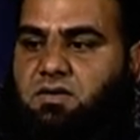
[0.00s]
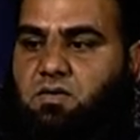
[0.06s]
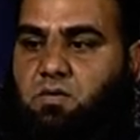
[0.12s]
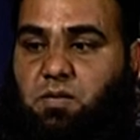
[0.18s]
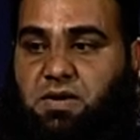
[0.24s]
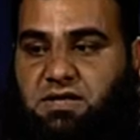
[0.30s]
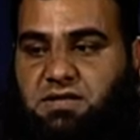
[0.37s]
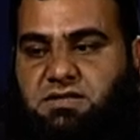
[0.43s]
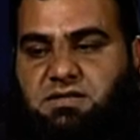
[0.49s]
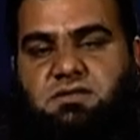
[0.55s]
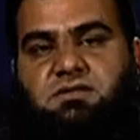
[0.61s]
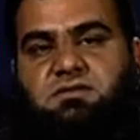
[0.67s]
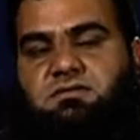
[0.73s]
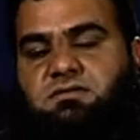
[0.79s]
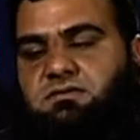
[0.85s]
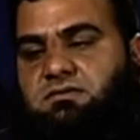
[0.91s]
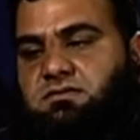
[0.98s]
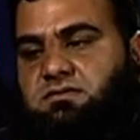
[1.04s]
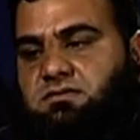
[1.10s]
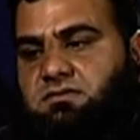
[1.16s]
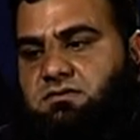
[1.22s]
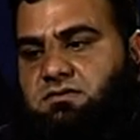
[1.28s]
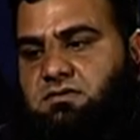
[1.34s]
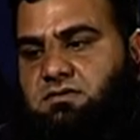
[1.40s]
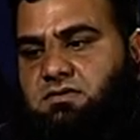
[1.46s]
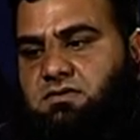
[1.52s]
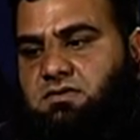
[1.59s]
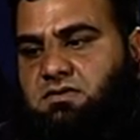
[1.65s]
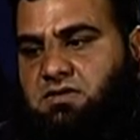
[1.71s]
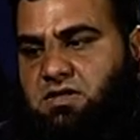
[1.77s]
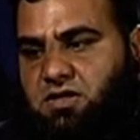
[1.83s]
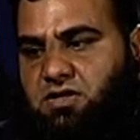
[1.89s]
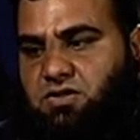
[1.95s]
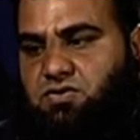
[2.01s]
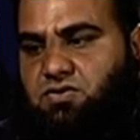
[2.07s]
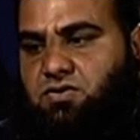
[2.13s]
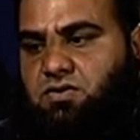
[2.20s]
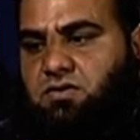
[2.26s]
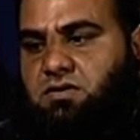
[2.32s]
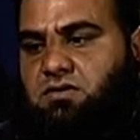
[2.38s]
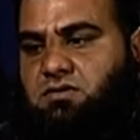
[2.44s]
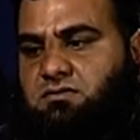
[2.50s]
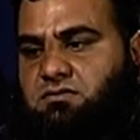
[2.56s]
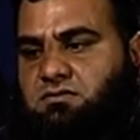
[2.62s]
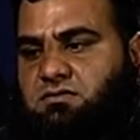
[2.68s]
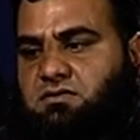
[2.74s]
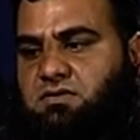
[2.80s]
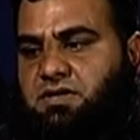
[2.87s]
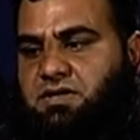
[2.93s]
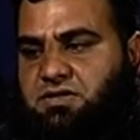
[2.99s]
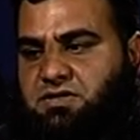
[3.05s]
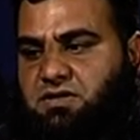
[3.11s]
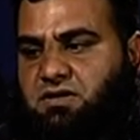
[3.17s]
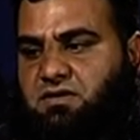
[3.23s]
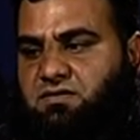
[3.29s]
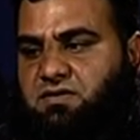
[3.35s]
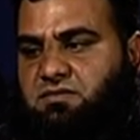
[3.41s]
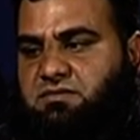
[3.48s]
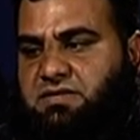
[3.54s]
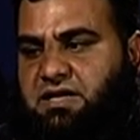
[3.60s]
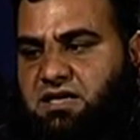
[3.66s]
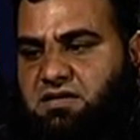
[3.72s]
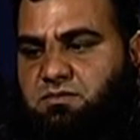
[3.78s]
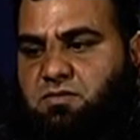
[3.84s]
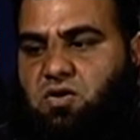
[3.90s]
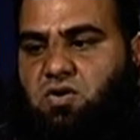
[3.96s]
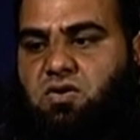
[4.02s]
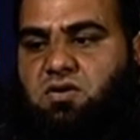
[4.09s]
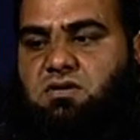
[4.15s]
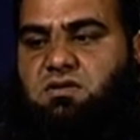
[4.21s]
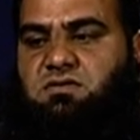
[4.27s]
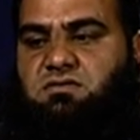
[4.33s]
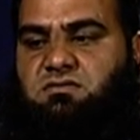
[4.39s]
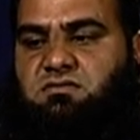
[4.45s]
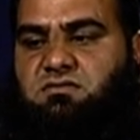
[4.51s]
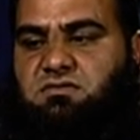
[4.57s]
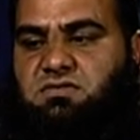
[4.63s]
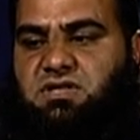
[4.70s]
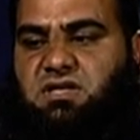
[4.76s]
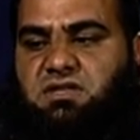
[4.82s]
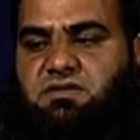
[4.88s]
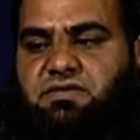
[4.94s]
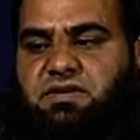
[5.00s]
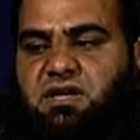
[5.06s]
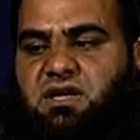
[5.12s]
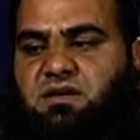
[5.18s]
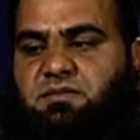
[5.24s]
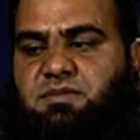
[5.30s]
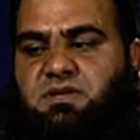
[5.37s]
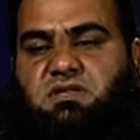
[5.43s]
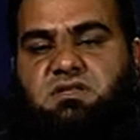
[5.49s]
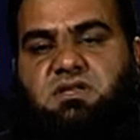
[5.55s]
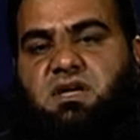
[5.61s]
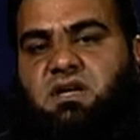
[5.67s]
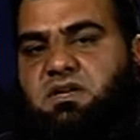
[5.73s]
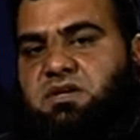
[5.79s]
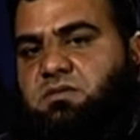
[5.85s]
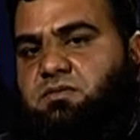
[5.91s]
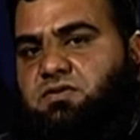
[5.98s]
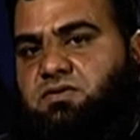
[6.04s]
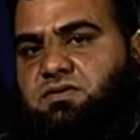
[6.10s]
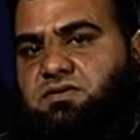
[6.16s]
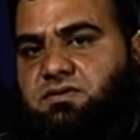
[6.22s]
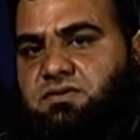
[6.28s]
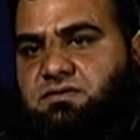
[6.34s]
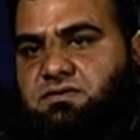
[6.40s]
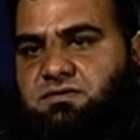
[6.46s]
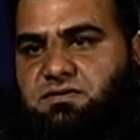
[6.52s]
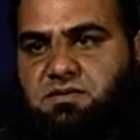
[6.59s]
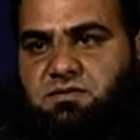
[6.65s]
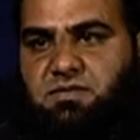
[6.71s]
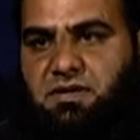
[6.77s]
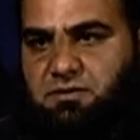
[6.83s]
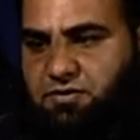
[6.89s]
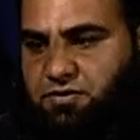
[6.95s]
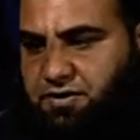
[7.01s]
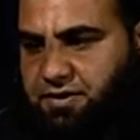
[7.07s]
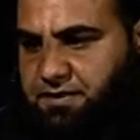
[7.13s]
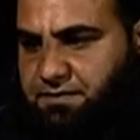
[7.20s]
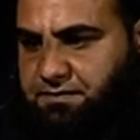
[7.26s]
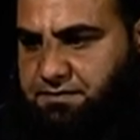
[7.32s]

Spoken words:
Once the control returned from that block, these variables are removed from memory.